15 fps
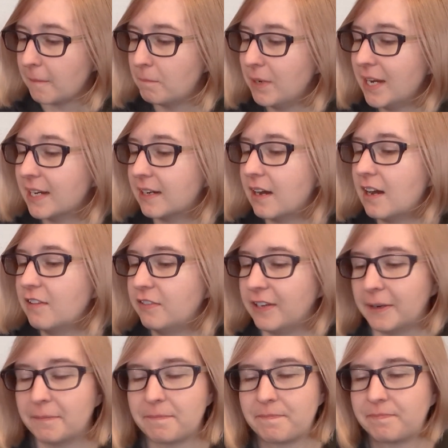But yeah,
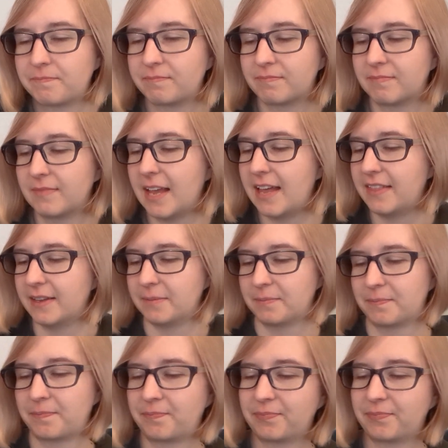coffee, nothing.